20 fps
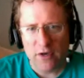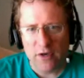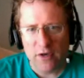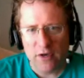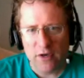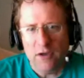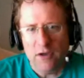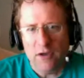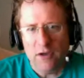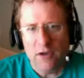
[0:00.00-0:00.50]

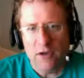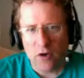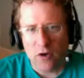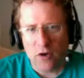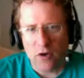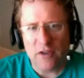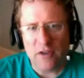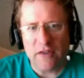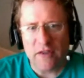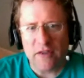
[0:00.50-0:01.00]
say,
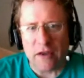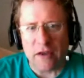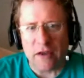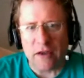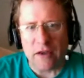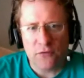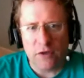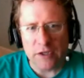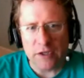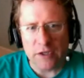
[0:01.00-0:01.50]

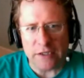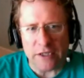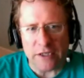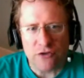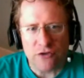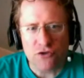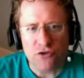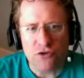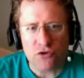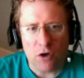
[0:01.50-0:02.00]
30,000-foot
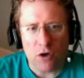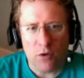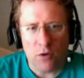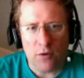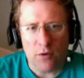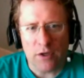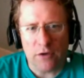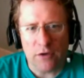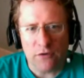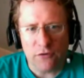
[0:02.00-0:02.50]
intro
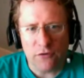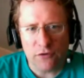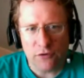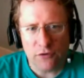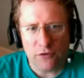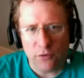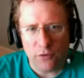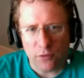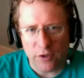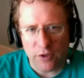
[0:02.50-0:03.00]
into